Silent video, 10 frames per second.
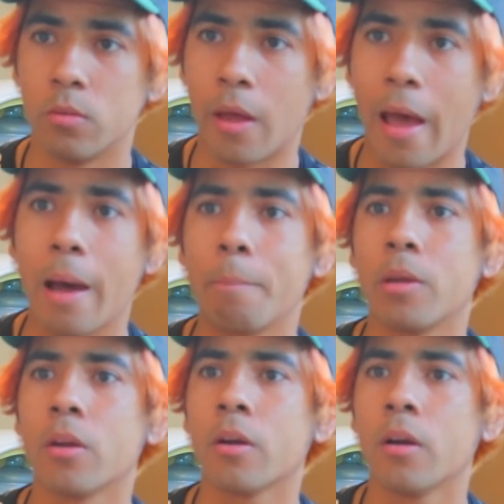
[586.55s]

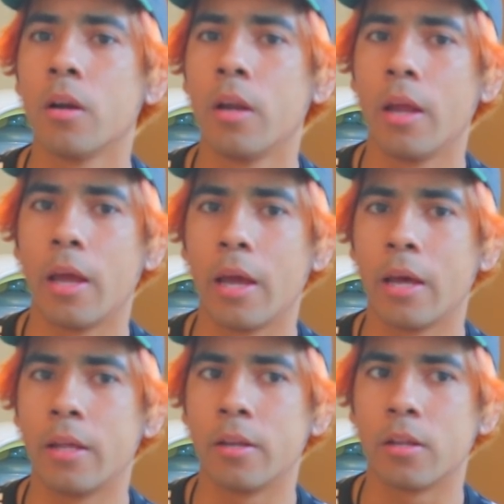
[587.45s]
happier
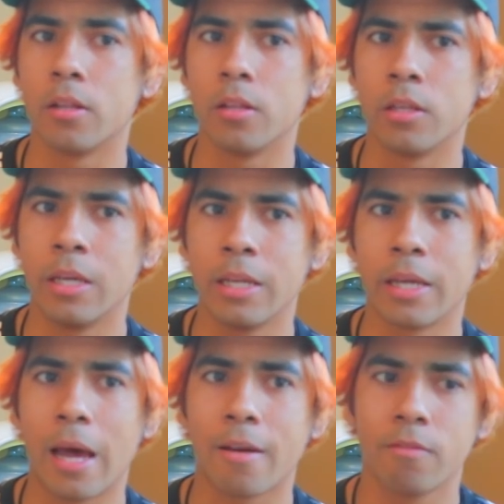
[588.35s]
and
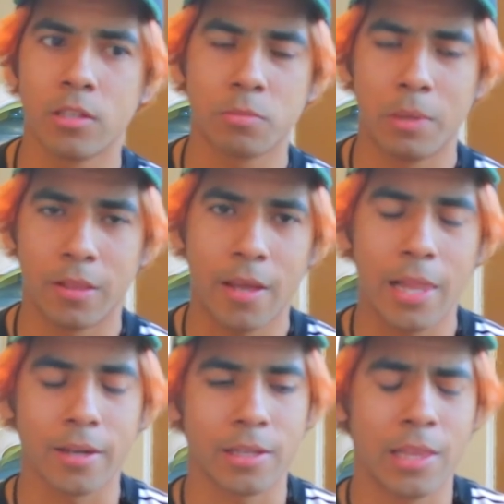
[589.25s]
getting out of this
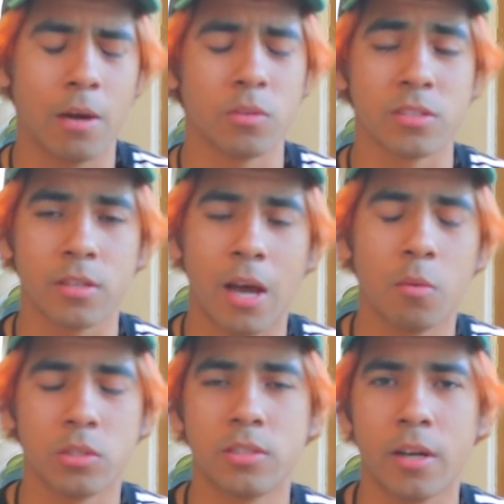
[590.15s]
mentality that I
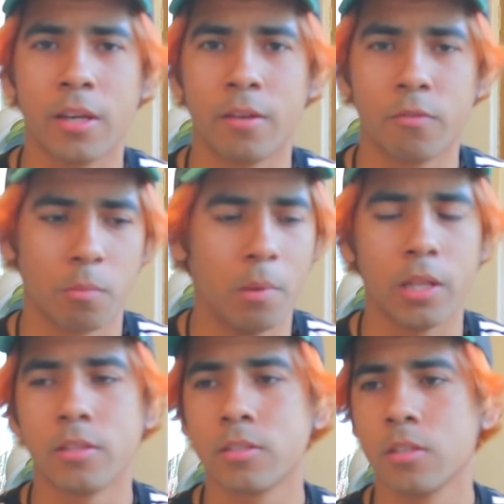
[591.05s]
was stuck in for
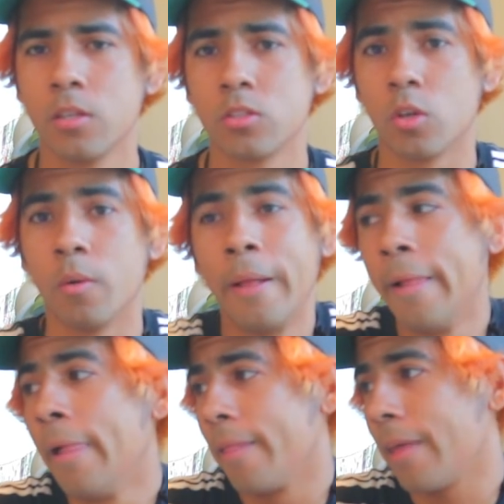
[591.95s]
months. So
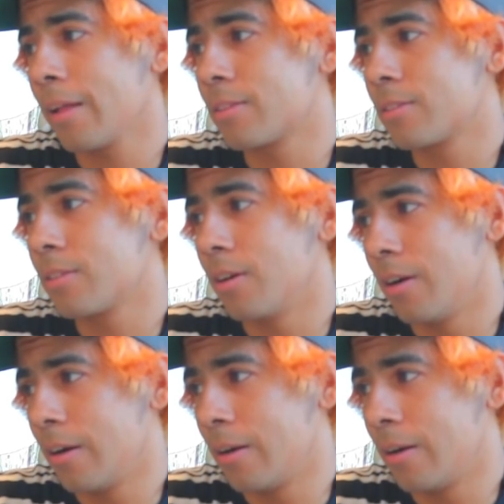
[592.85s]
that's